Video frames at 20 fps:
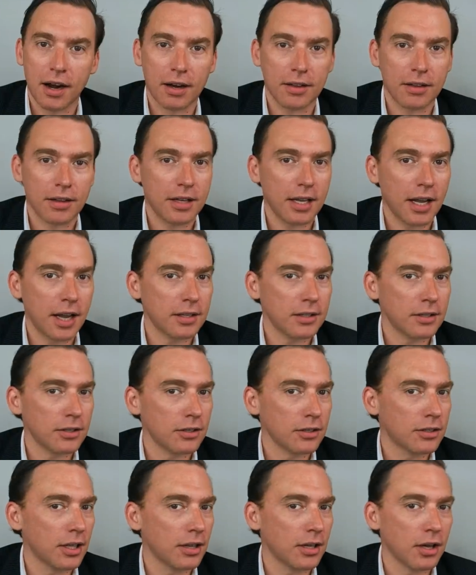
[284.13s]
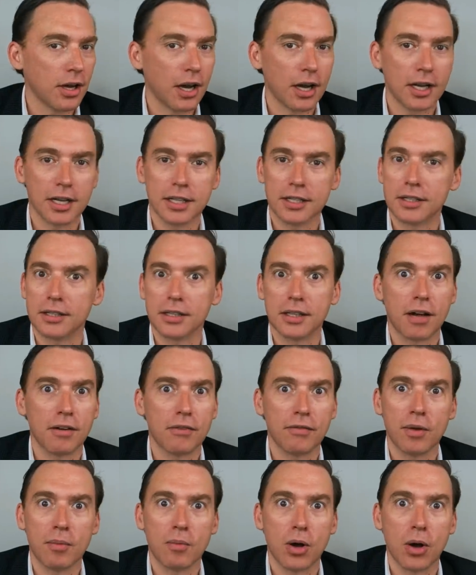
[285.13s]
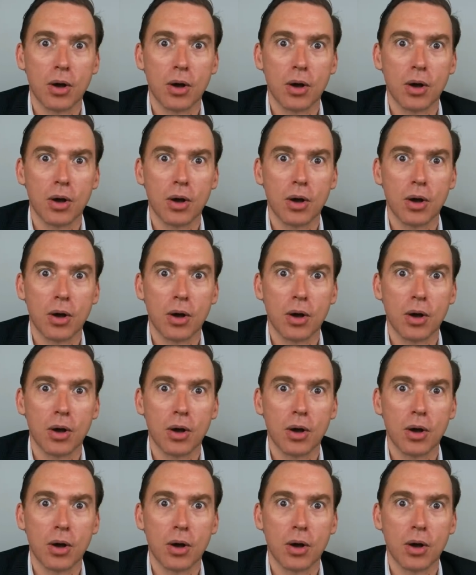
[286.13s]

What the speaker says: are the dancers that the audience love the